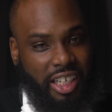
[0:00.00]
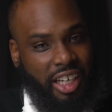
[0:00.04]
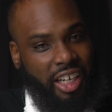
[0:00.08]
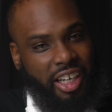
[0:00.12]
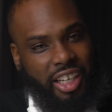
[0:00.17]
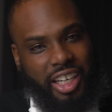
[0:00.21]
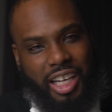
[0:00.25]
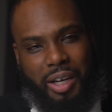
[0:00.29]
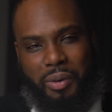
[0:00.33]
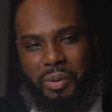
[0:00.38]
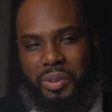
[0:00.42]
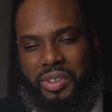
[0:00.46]

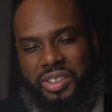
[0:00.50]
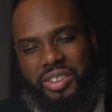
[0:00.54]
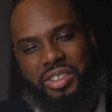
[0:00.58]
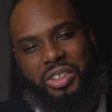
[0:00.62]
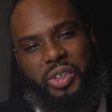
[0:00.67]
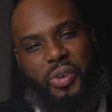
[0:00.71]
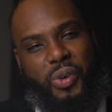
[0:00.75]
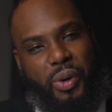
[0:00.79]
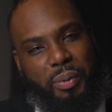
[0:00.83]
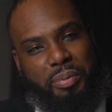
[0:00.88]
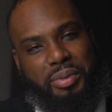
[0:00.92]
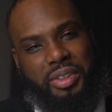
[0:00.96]
And I was
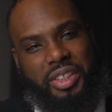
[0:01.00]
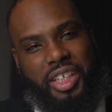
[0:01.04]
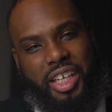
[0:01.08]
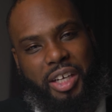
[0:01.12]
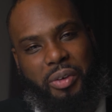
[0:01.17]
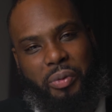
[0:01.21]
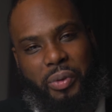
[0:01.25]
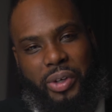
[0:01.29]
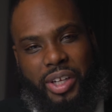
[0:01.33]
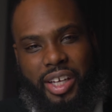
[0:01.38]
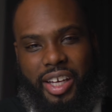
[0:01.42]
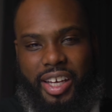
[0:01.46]
so upset
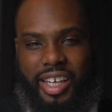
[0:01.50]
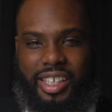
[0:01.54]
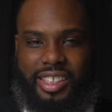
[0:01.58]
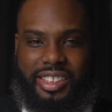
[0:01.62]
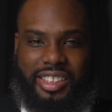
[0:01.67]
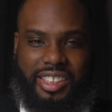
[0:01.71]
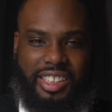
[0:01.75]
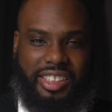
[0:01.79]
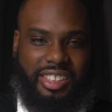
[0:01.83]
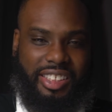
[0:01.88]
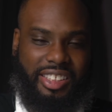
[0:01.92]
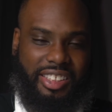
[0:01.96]
when the
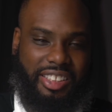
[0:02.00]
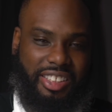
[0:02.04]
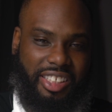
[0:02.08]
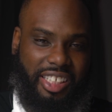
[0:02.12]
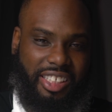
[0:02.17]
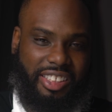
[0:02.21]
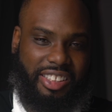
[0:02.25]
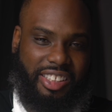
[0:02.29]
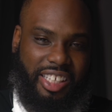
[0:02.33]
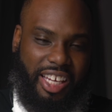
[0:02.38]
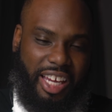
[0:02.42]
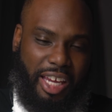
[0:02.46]

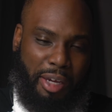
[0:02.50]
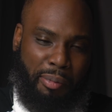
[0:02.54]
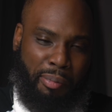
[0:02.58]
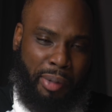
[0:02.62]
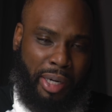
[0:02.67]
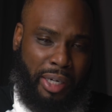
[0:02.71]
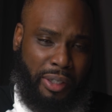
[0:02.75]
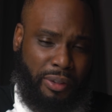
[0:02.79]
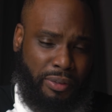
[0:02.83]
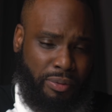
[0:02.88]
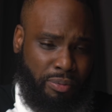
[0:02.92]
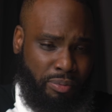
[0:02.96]
A66 came
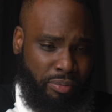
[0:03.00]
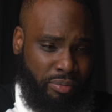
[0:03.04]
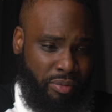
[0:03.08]
out